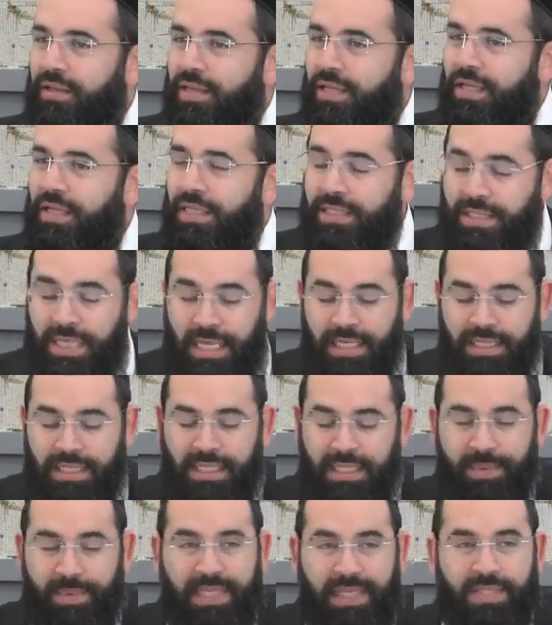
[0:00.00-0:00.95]
says
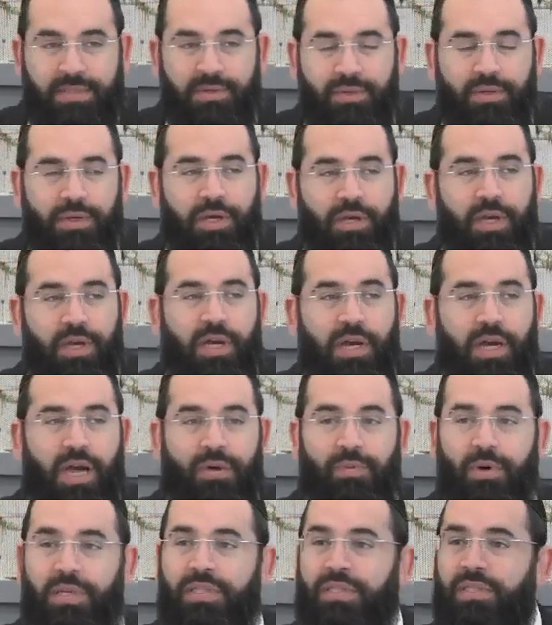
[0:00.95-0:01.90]
the Pasuk, I
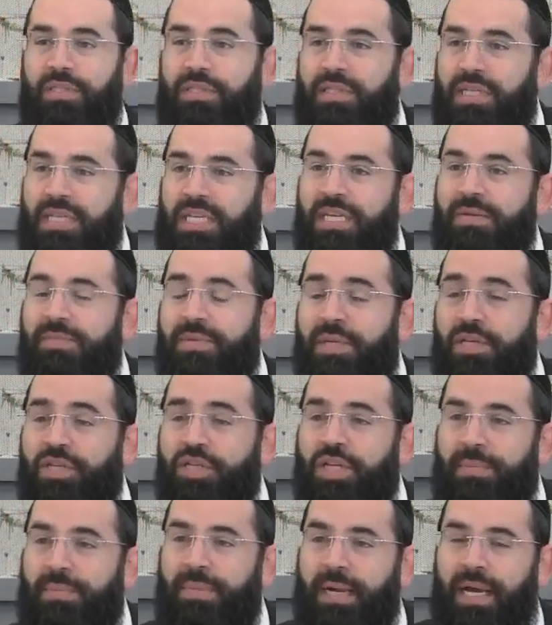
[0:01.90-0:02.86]
want you to keep the
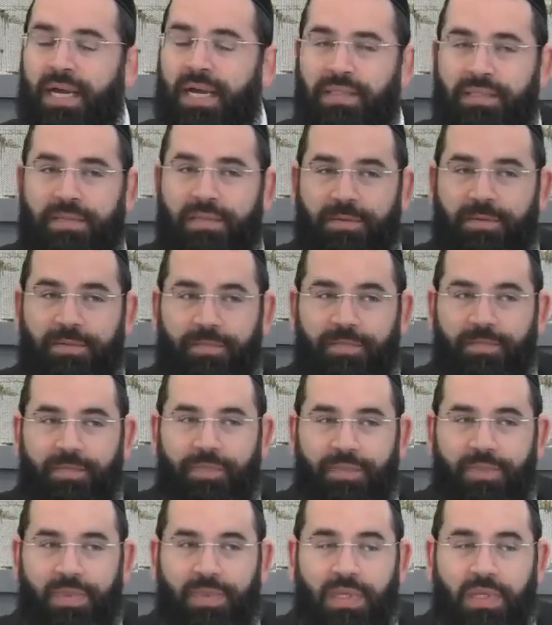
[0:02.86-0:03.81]
Shabbat,
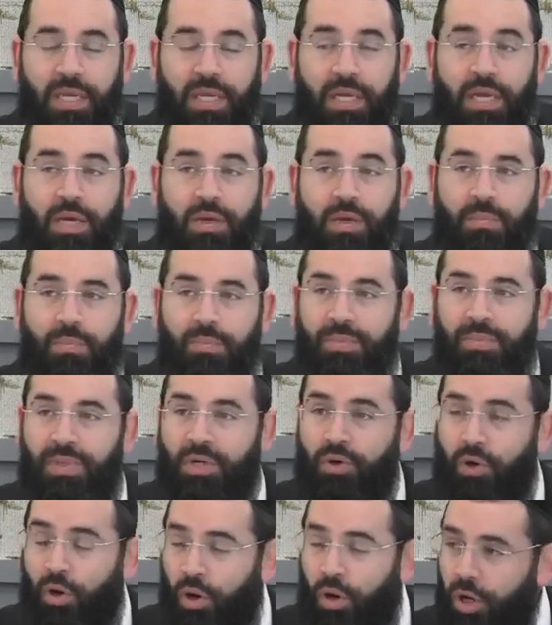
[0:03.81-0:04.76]

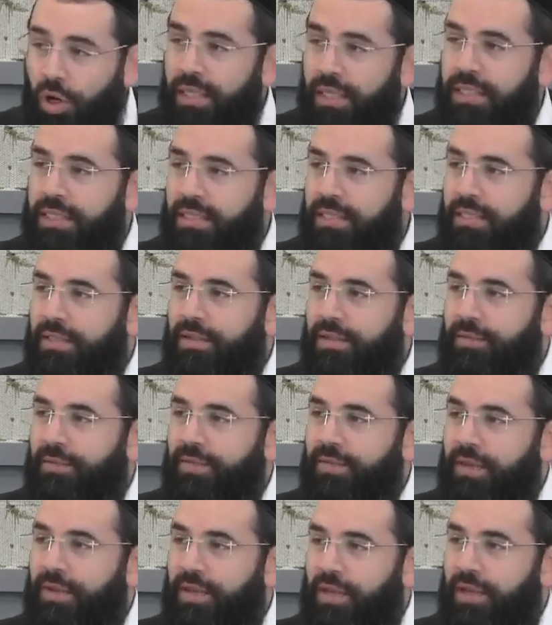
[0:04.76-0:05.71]
because,
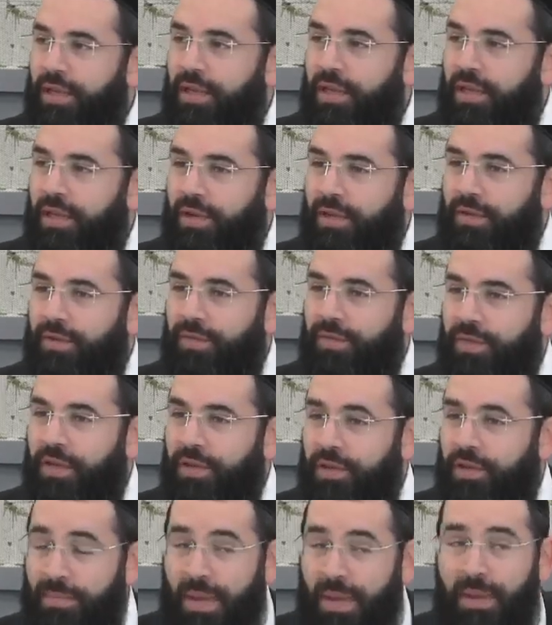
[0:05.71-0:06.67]

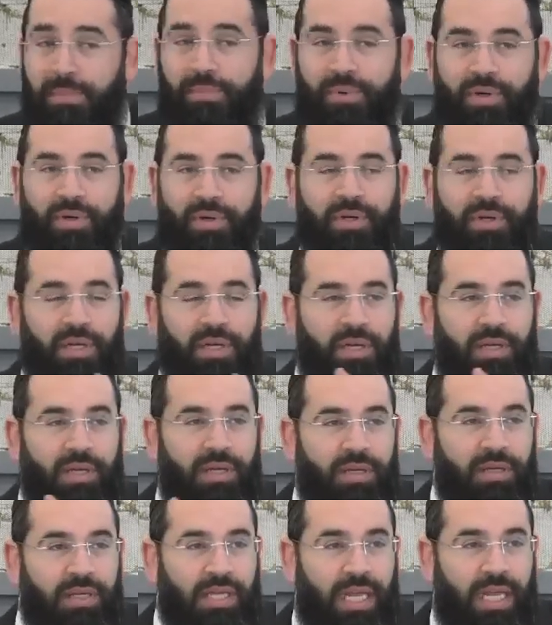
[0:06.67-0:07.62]
remember,
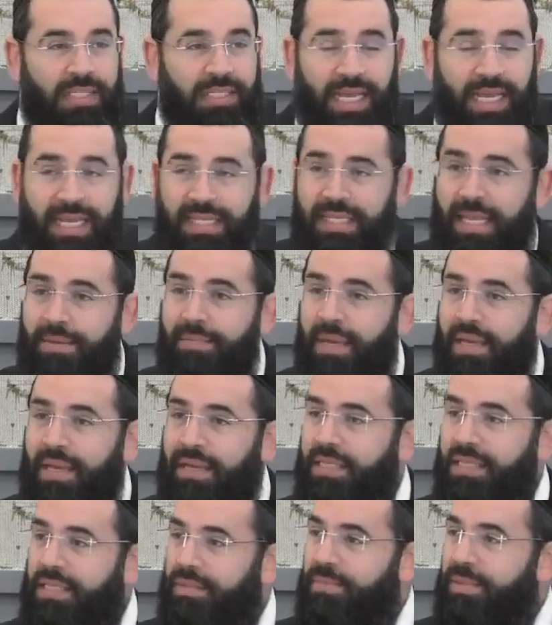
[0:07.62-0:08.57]
Yatzata
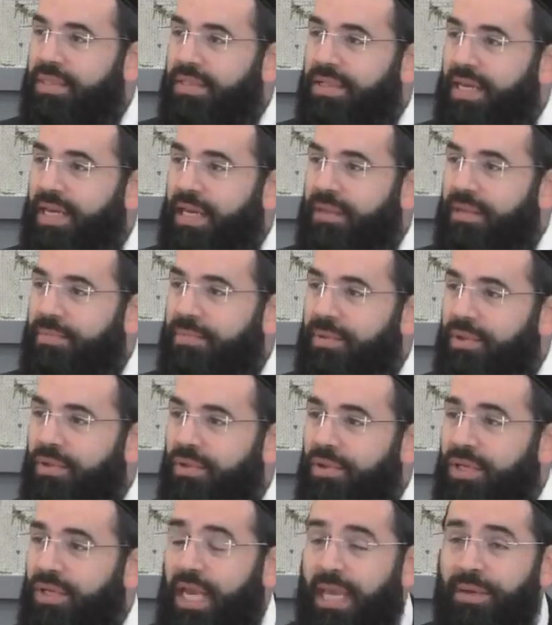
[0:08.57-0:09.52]
me'eretz Mitzrayim.
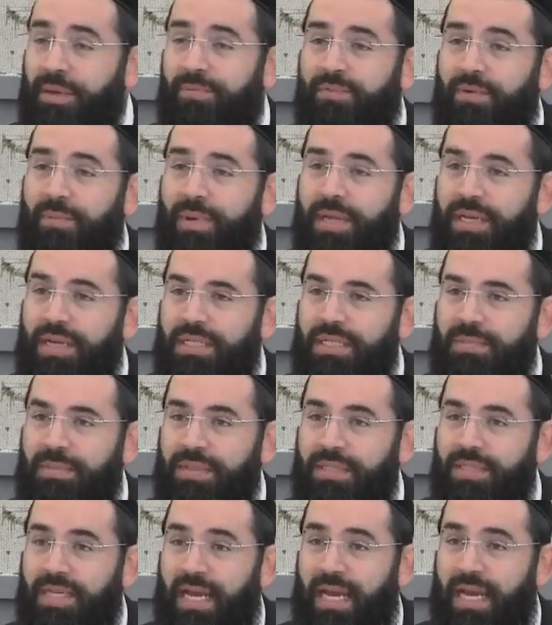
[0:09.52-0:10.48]
You came from Eretz
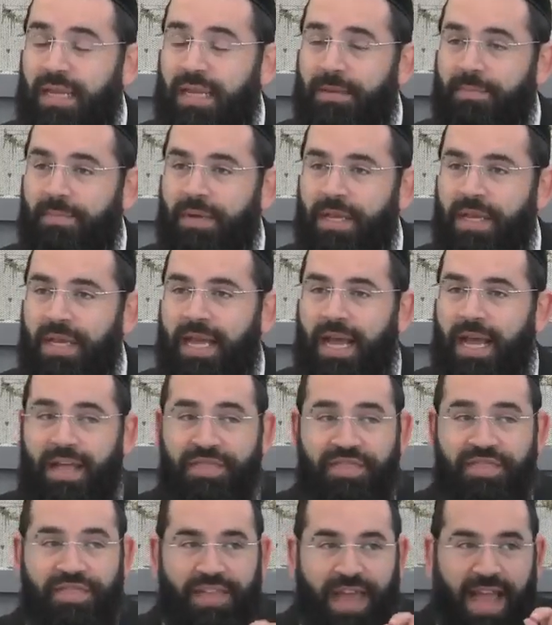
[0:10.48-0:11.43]
Mitzrayim,
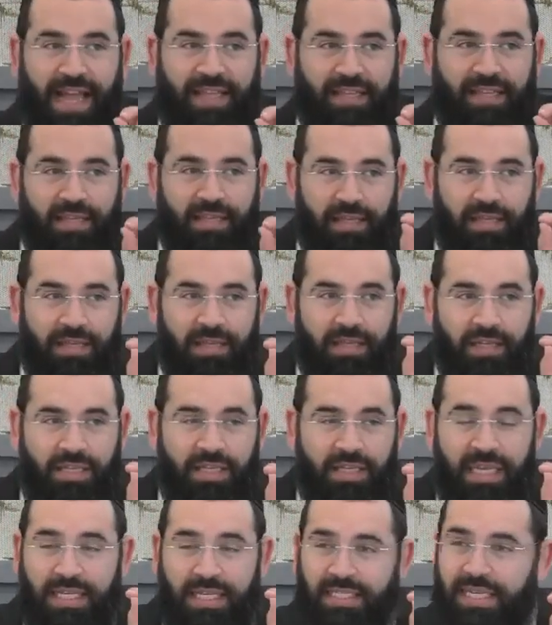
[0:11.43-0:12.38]
and that
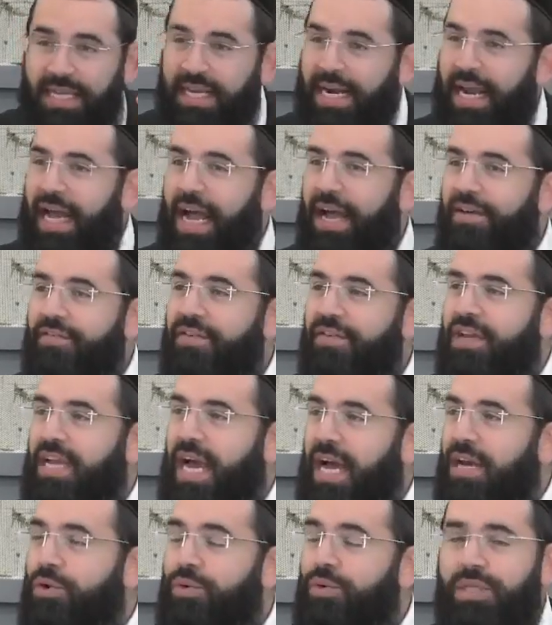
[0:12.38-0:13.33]
Gezera of
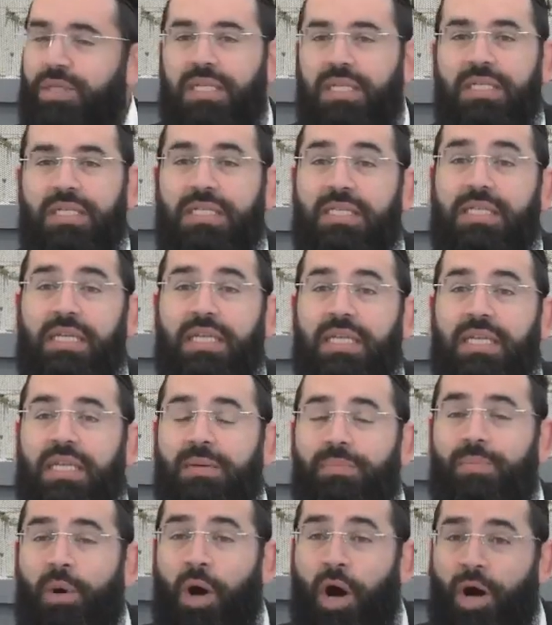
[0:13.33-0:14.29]
Galut is still
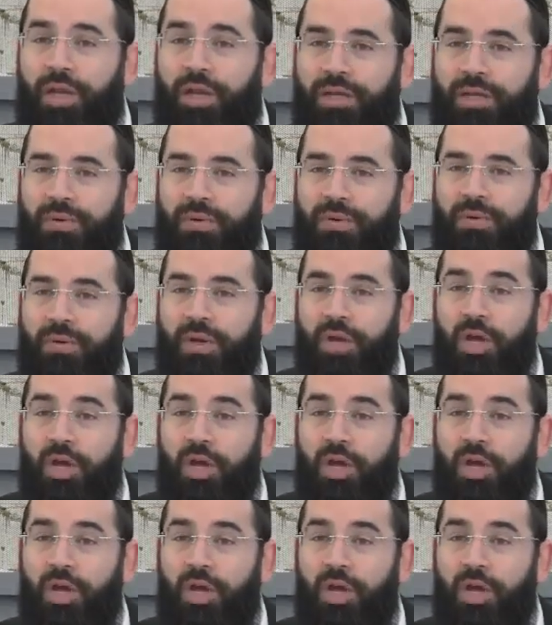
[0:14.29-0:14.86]
upon you,